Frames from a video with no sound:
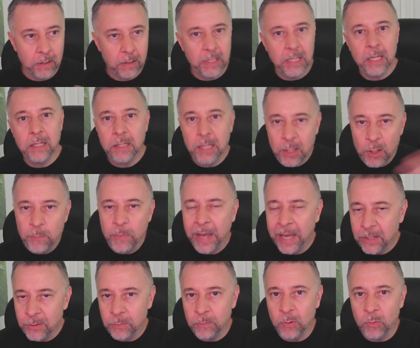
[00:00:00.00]
Get your
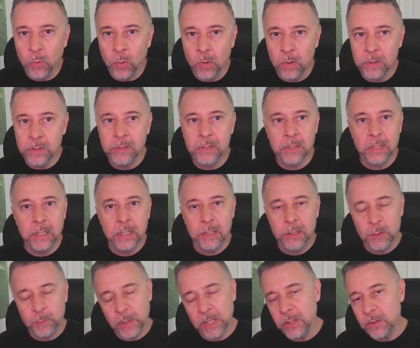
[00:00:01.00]
packs from rewards.
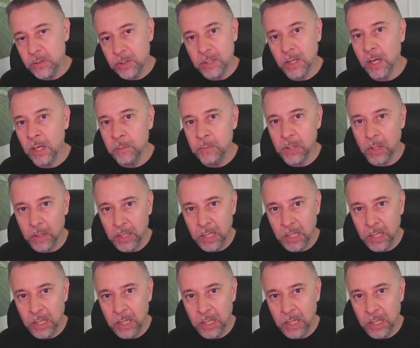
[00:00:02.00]
Spend your stubs